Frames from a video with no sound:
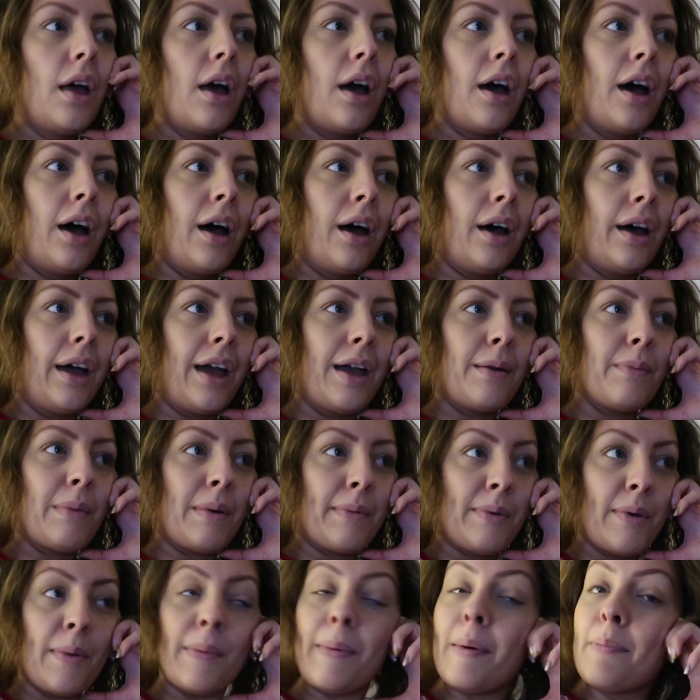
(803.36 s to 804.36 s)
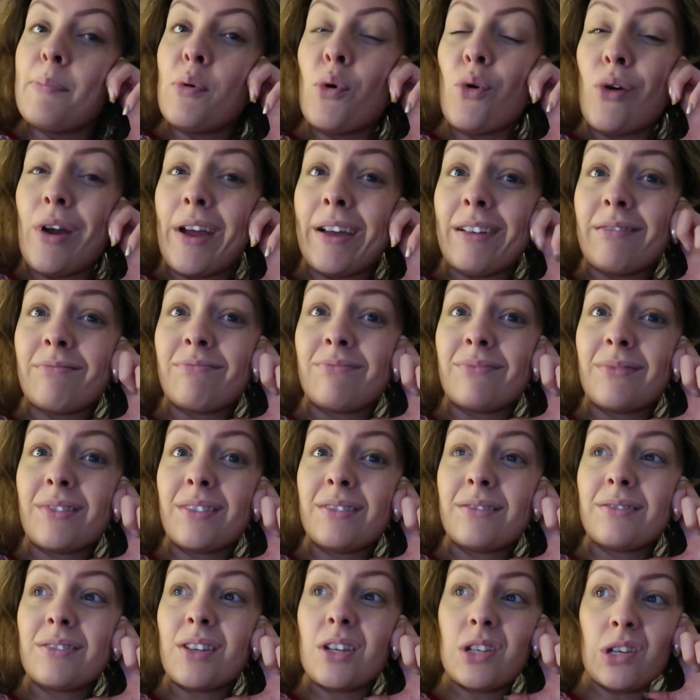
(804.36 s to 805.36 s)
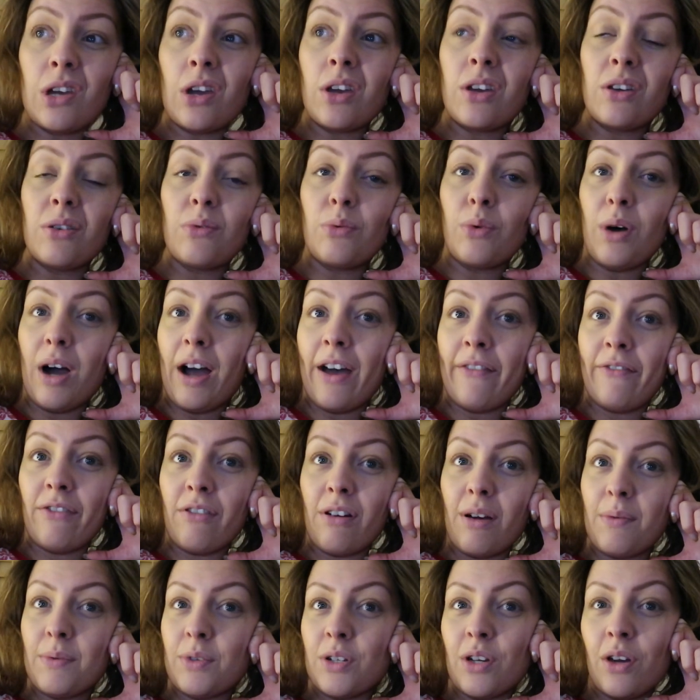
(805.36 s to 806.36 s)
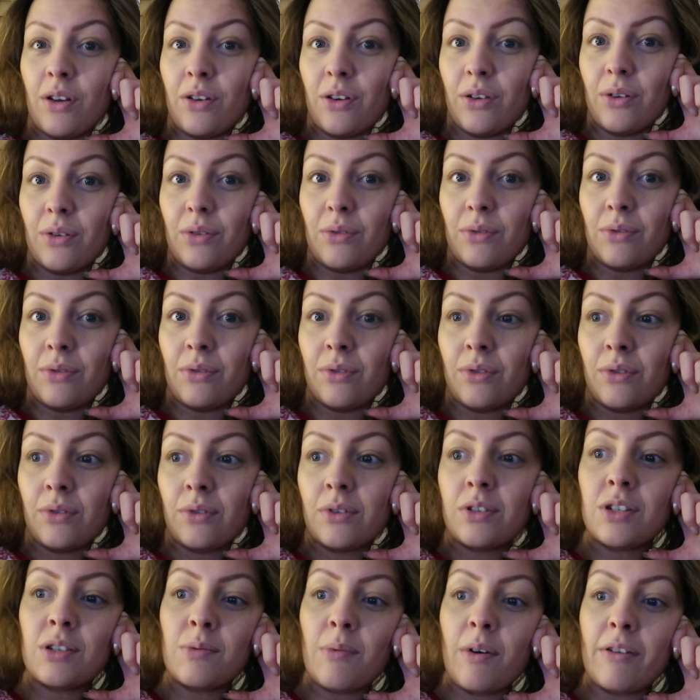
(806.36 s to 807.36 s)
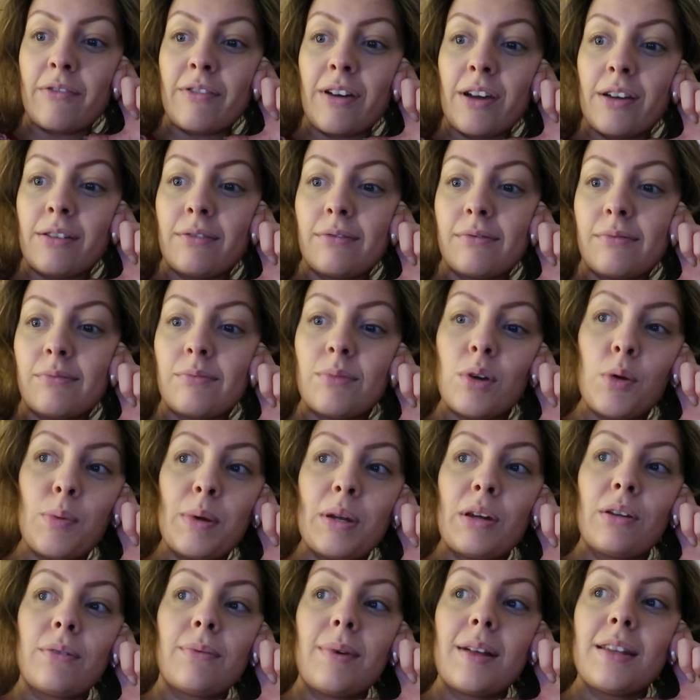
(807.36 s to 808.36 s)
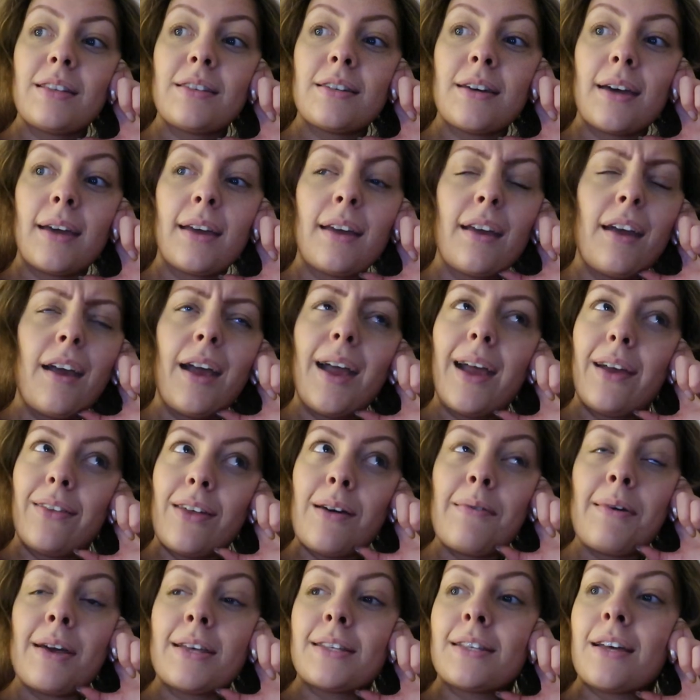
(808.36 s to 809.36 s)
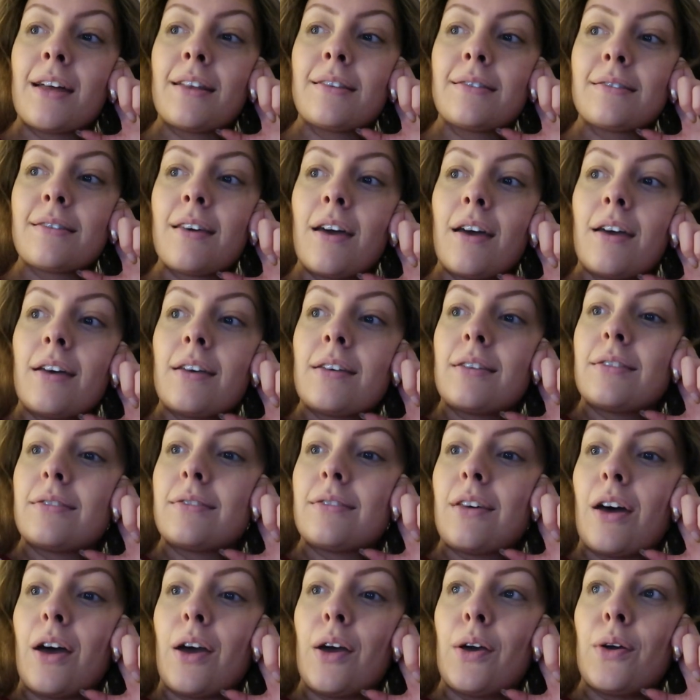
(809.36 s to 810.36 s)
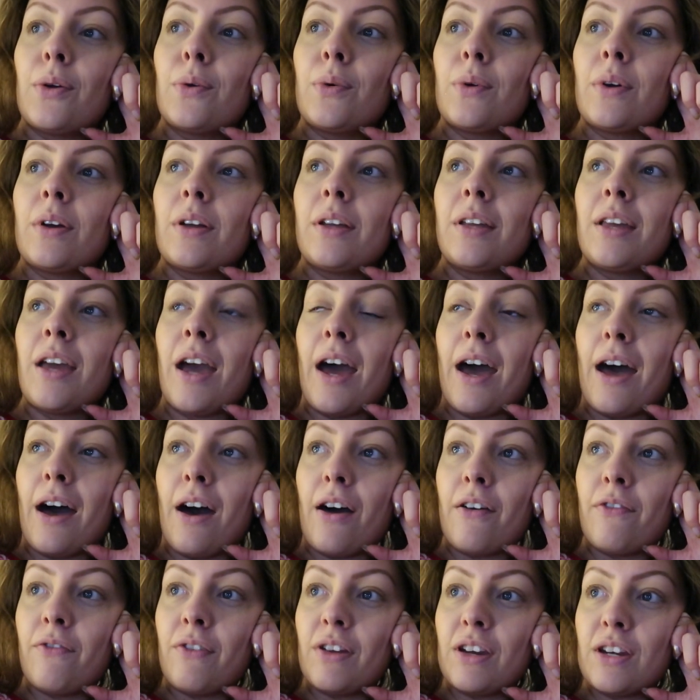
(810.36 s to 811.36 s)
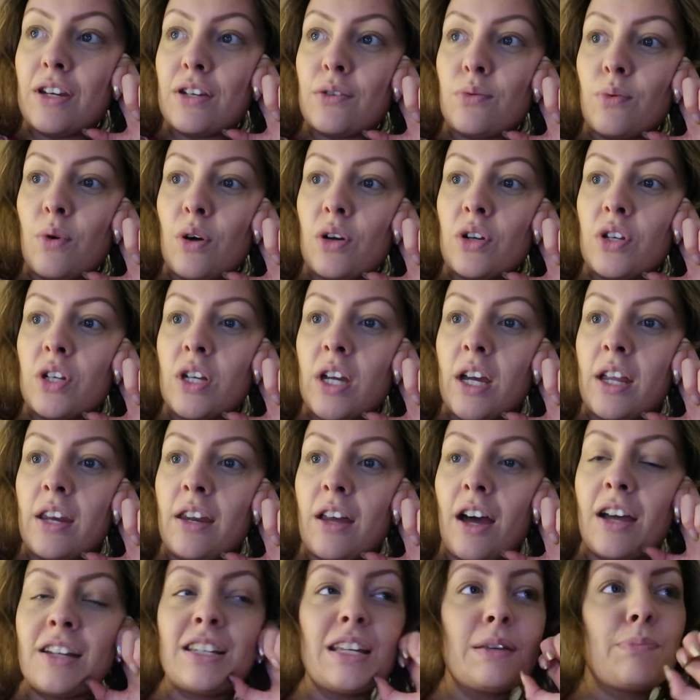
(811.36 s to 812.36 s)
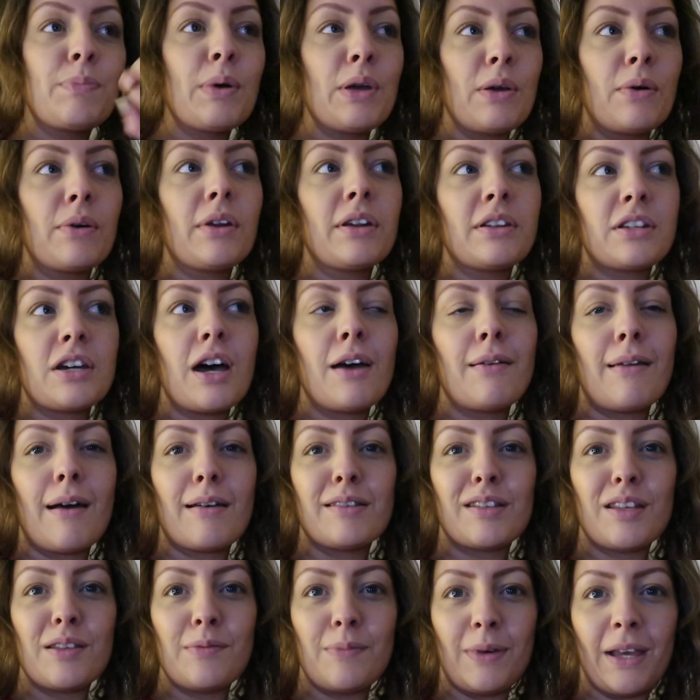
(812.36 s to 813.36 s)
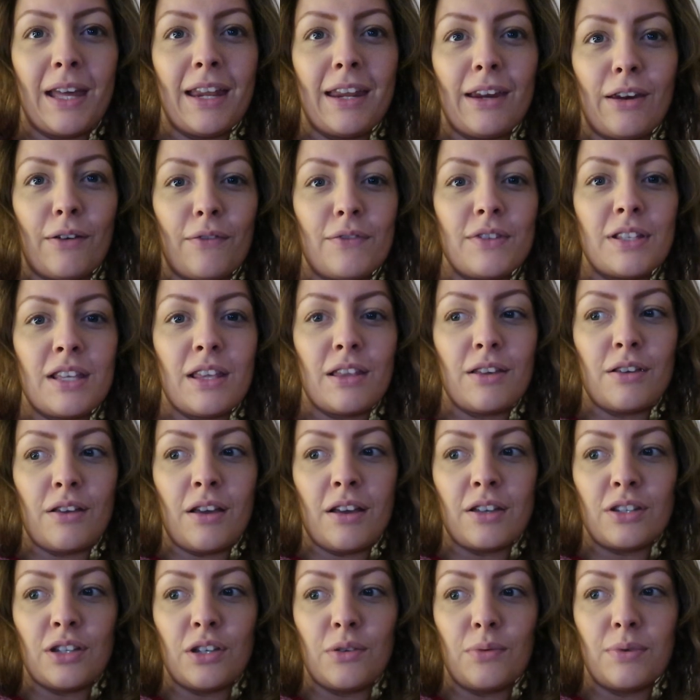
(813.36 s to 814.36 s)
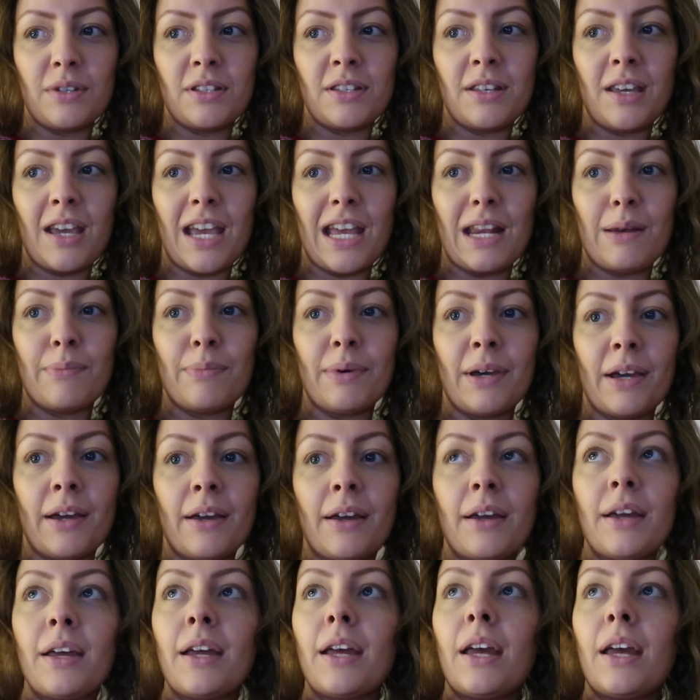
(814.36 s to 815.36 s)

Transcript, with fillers: Uh, it might be a bit boring to show you whatever I'm showing you tomorrow would have been on Wednesday if that makes sense so yeah I finished watching I did put you on a time lapse at the beginning obviously as you would have seen but